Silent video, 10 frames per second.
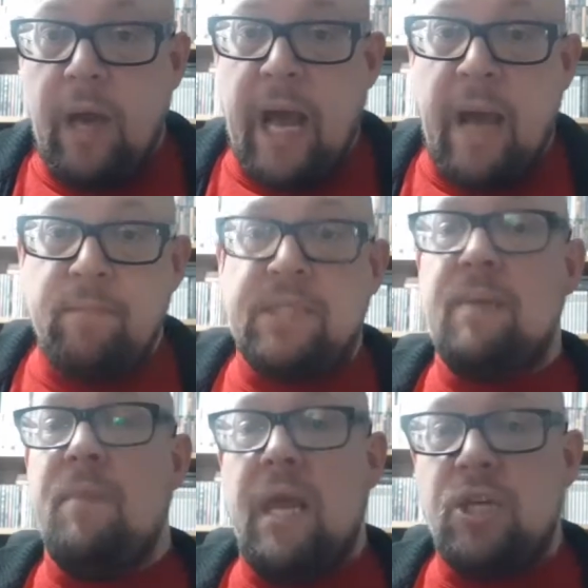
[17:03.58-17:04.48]
um,
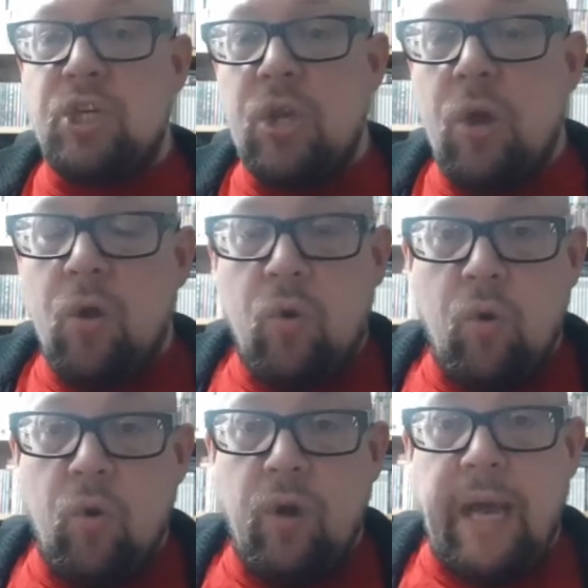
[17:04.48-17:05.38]
Simlish
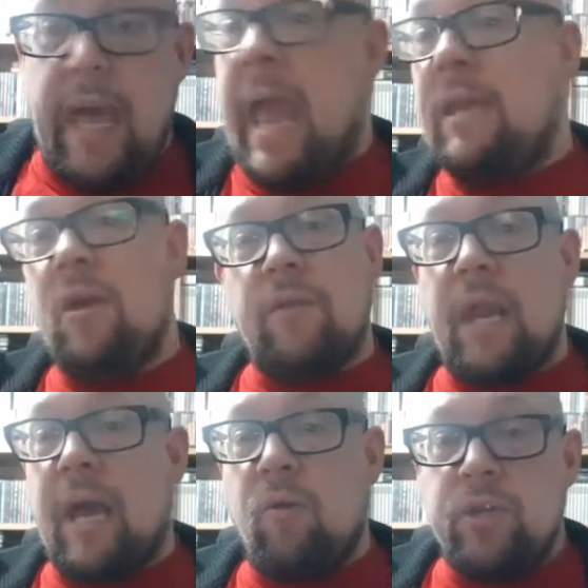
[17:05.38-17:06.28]
or uh, any other
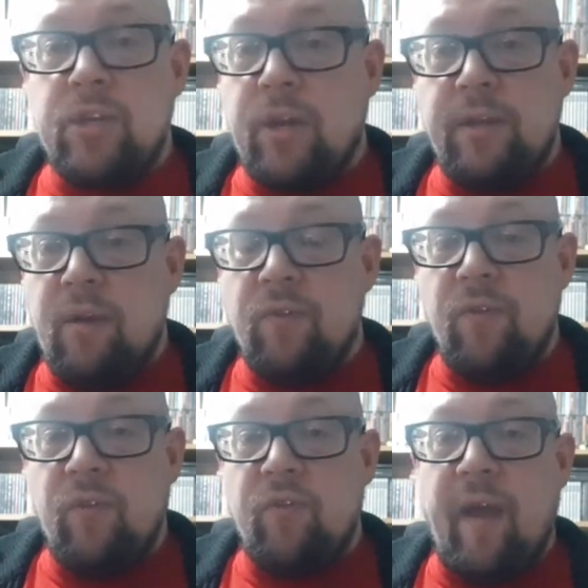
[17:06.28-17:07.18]
language that I don't
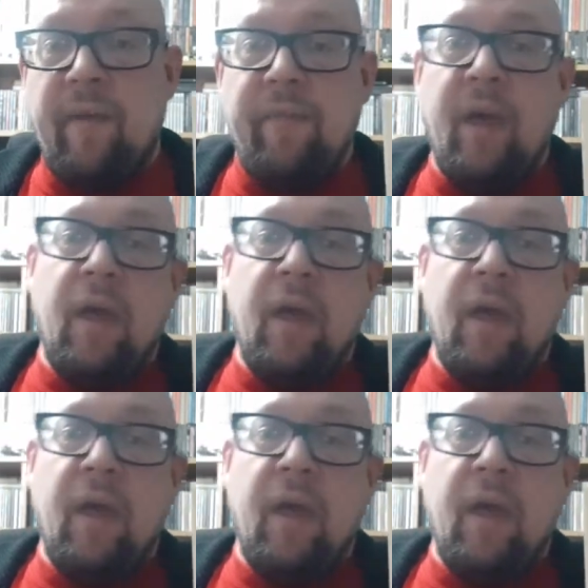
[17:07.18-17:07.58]
understand.